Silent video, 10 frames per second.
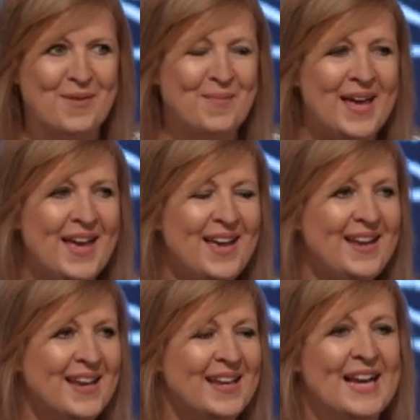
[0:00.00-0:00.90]

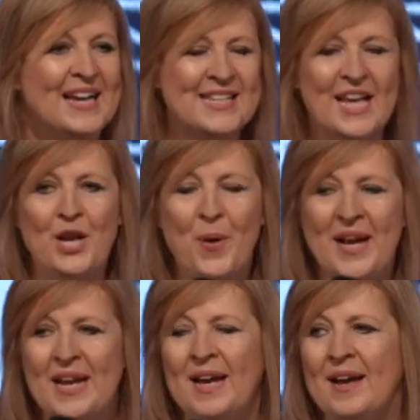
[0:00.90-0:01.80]
Amen. Is
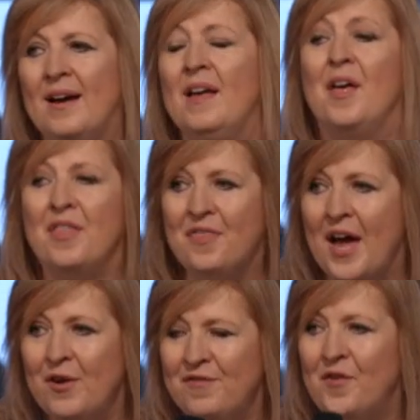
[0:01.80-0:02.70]
anyone here
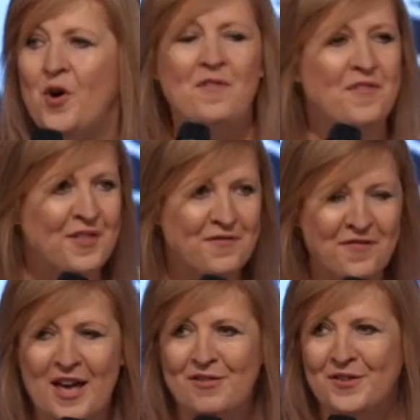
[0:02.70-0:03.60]
thankful for the
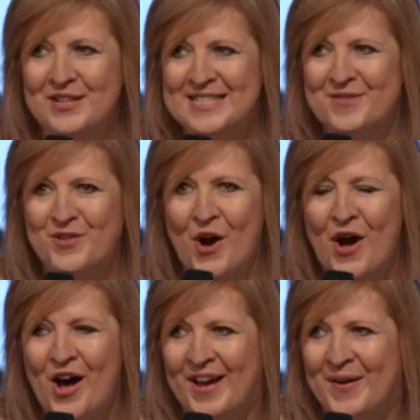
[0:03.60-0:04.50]
faithfulness of
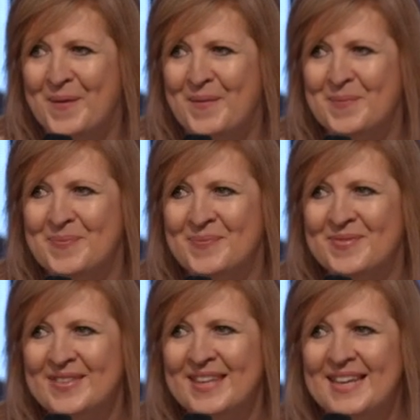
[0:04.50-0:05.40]
God?
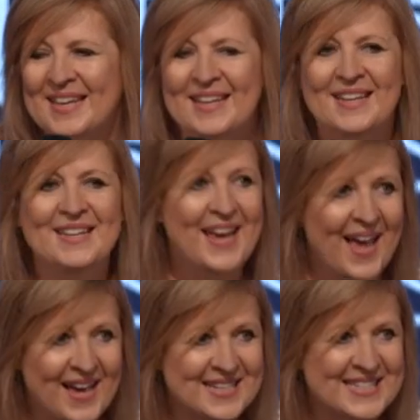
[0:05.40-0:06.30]

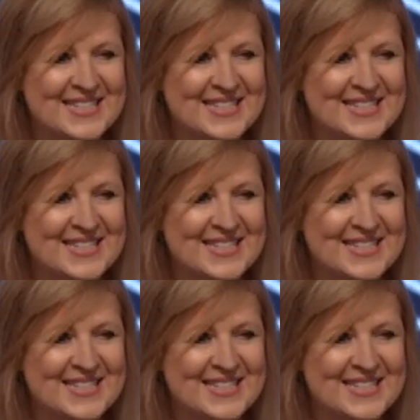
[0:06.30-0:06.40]
Yes?